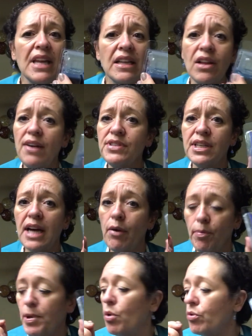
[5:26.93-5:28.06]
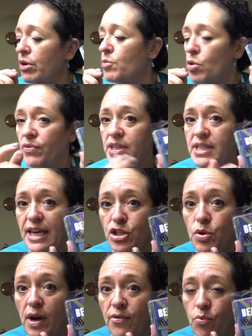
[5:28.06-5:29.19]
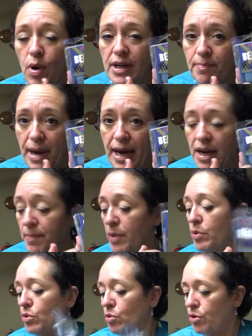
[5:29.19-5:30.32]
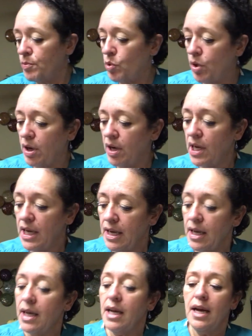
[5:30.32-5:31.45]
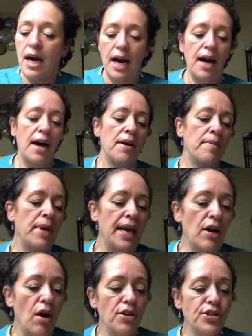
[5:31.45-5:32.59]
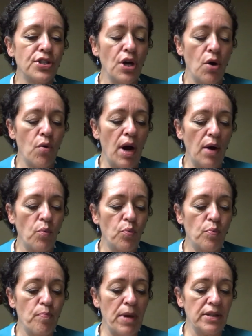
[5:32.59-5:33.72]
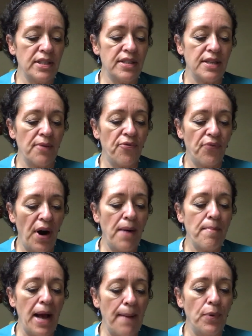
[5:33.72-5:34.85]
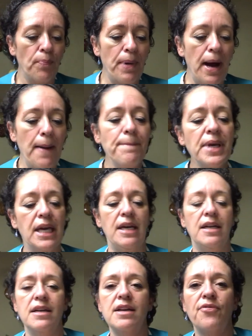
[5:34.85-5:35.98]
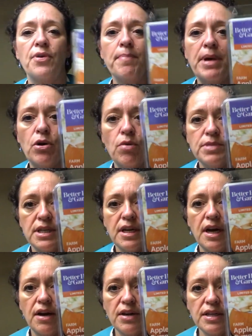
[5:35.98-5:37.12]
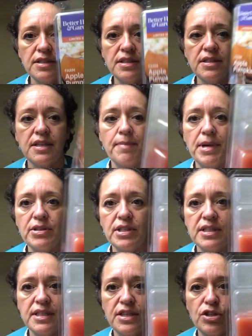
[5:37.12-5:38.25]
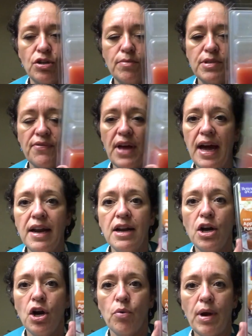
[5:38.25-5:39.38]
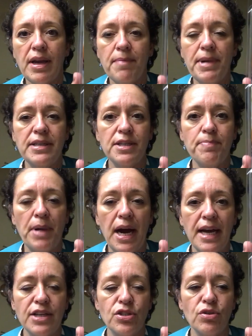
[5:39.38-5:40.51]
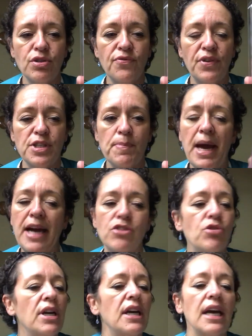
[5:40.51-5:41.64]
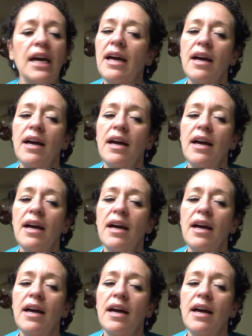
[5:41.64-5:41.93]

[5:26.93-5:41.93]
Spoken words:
Loved it. I will be ordering more of this. I do have one in backup. I will order more. And also I melted some farm apple pumpkin from Better Homes and Gardens. I melted 6 cubes of that. Recommended by Susan Fitzpatrick.